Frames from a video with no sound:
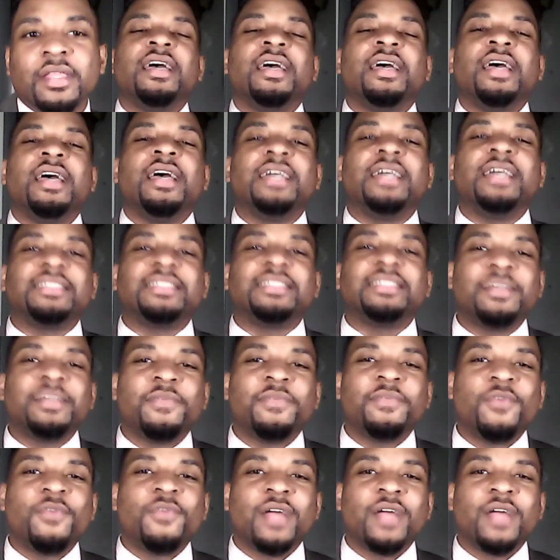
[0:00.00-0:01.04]
As I said
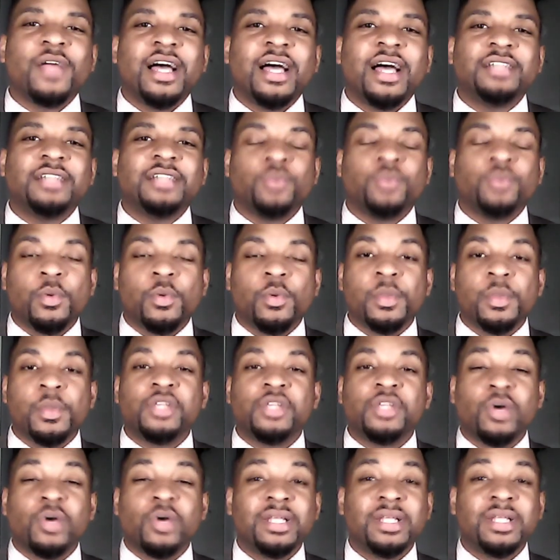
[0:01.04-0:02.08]
before, guys, what we'll be
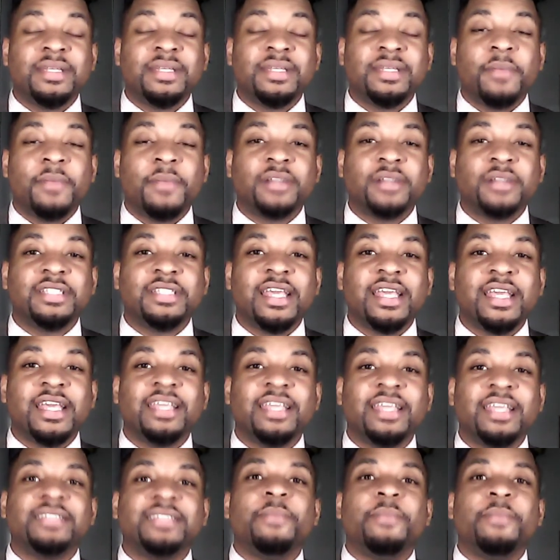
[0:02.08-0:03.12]
talking about today is
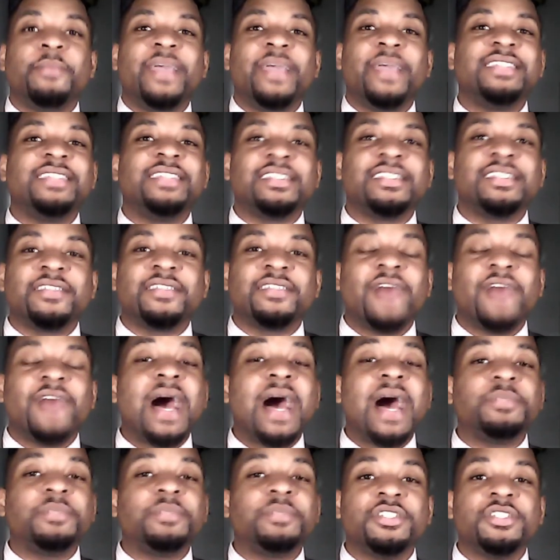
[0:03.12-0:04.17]
the basics of
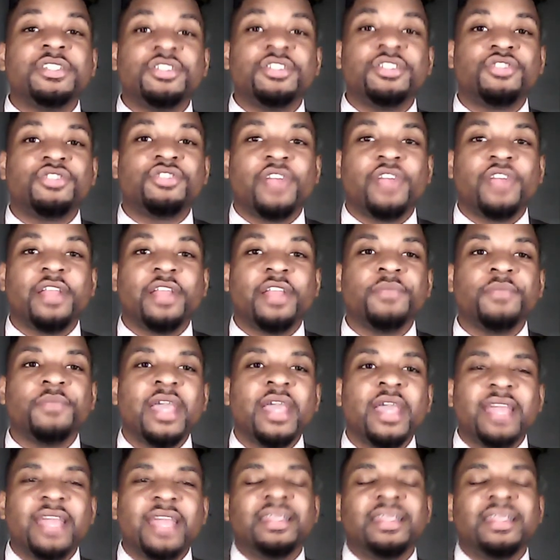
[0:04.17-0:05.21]
options trading.
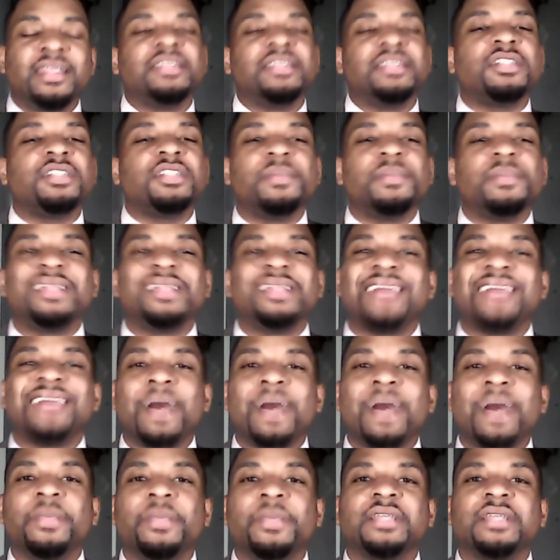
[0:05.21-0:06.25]
And these are some of the
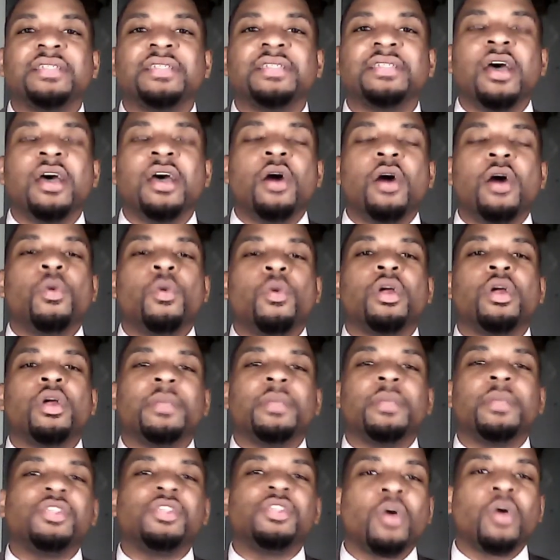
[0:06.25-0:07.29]
topics we're going to be
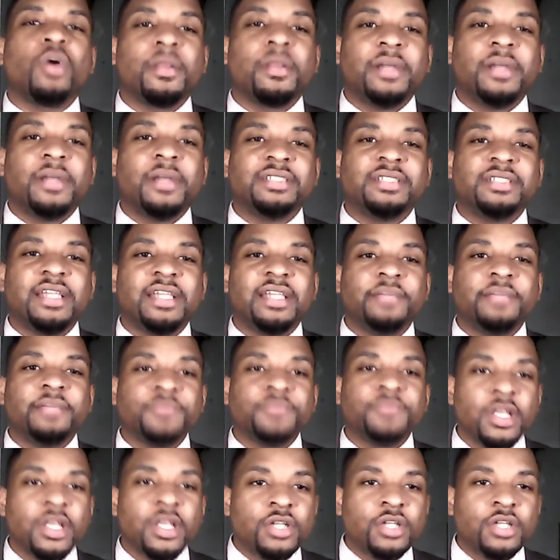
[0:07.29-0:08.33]
talking about today.
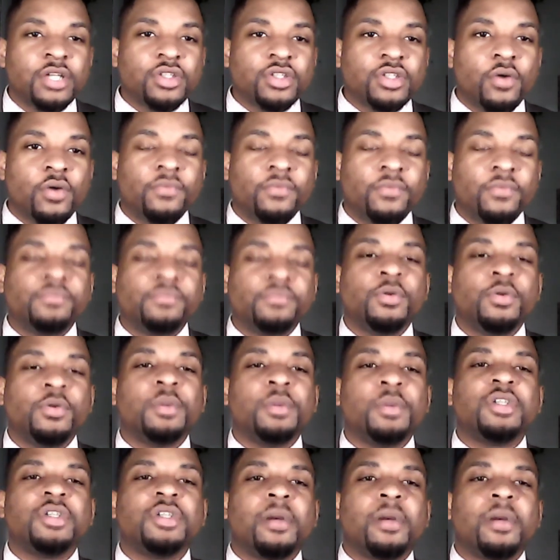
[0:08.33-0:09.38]
So we're going to be
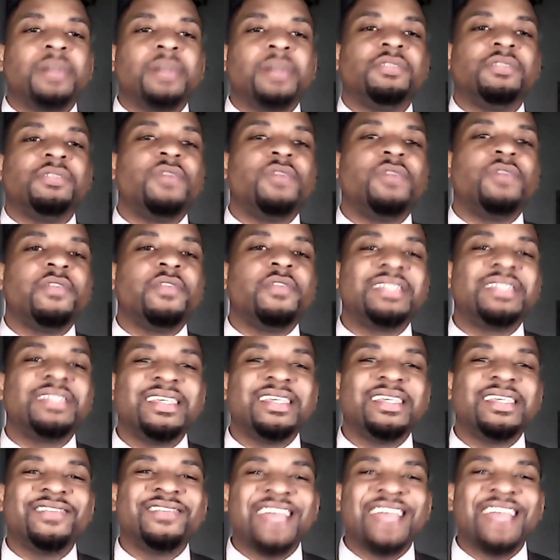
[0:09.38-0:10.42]
talking about
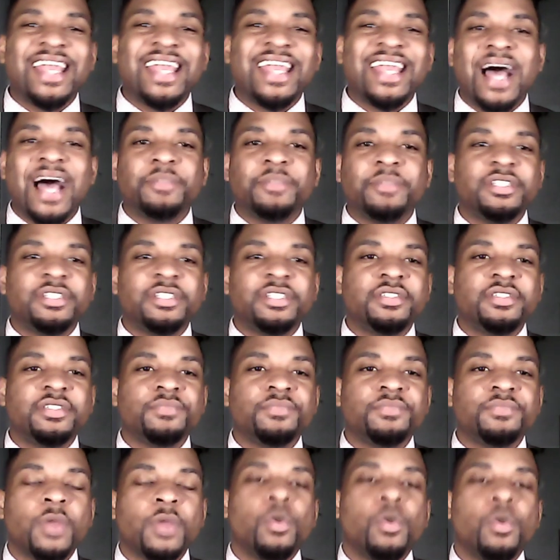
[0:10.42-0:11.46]
derivatives and options.
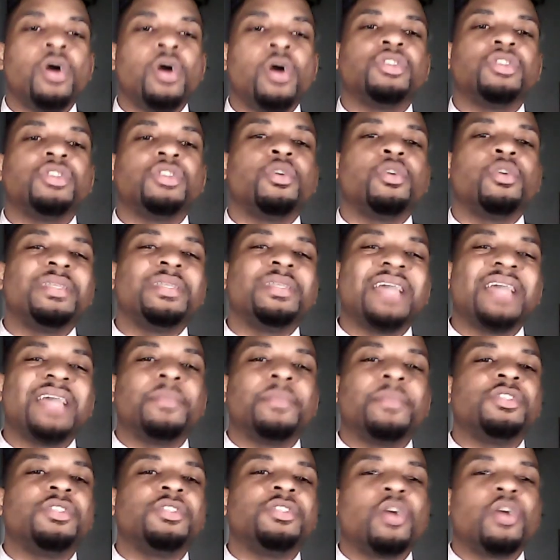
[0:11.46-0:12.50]
We're also going to be
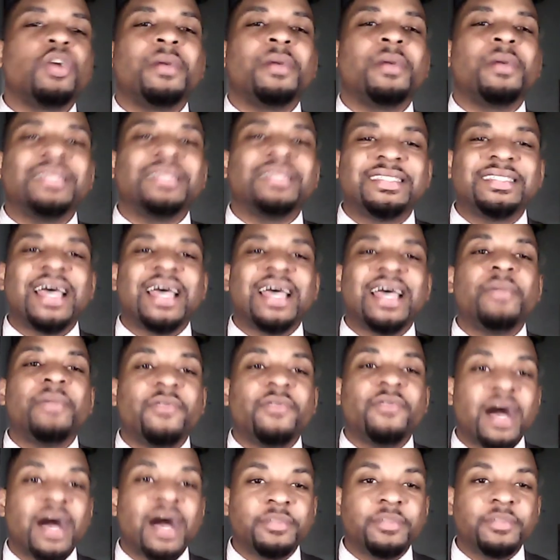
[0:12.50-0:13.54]
talking about the type of
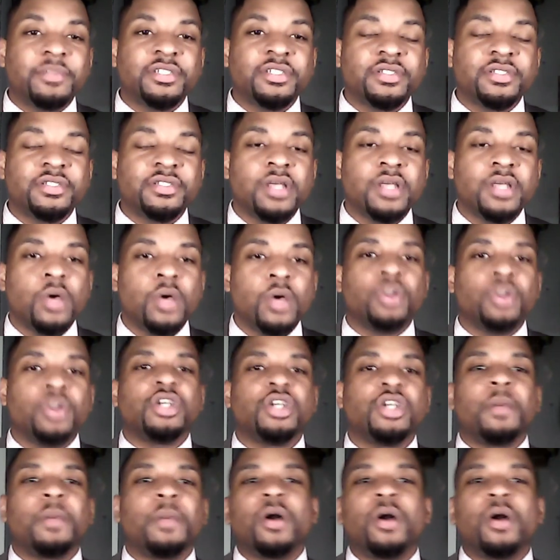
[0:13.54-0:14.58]
options. We're going to talk
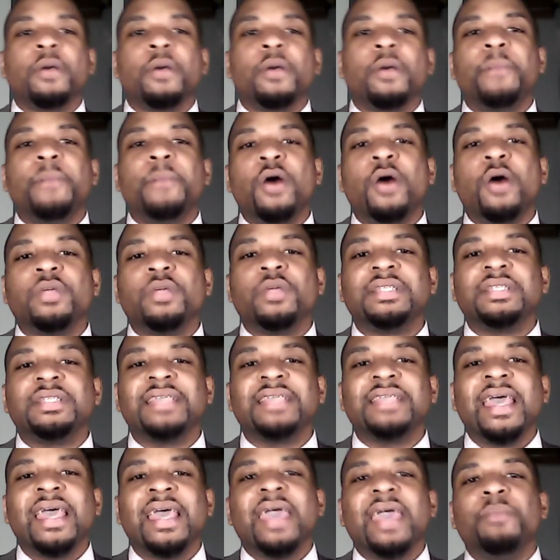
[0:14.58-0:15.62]
about components
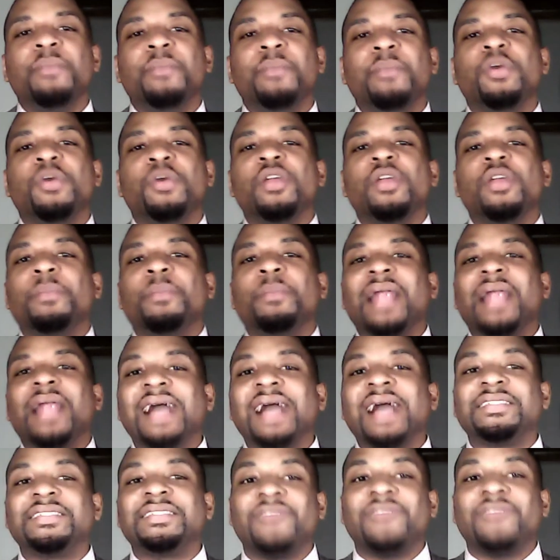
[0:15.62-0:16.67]
and building blocks
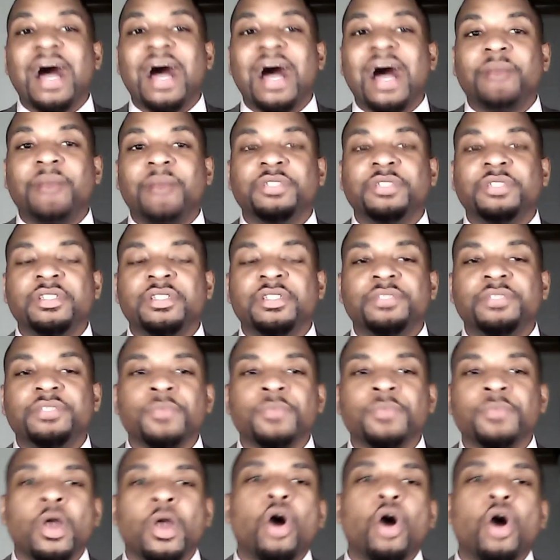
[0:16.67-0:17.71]
of options.
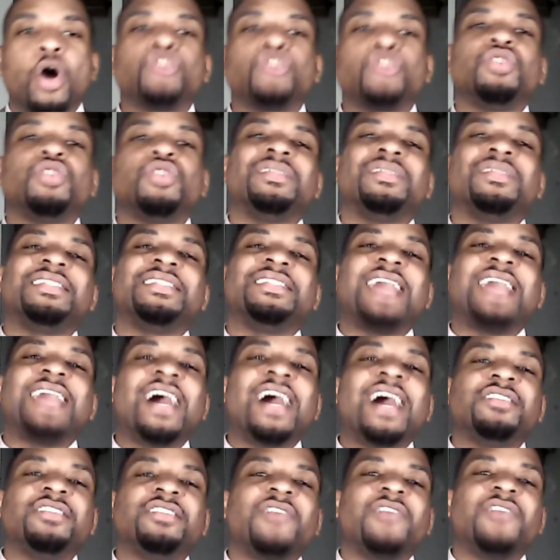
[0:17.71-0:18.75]
Also the styles
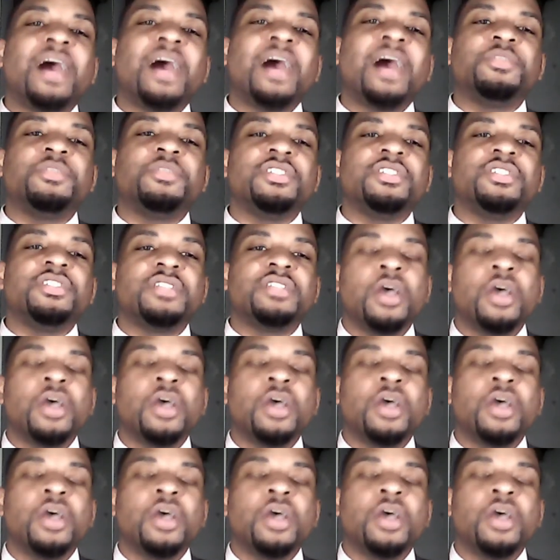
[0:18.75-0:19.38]
of options.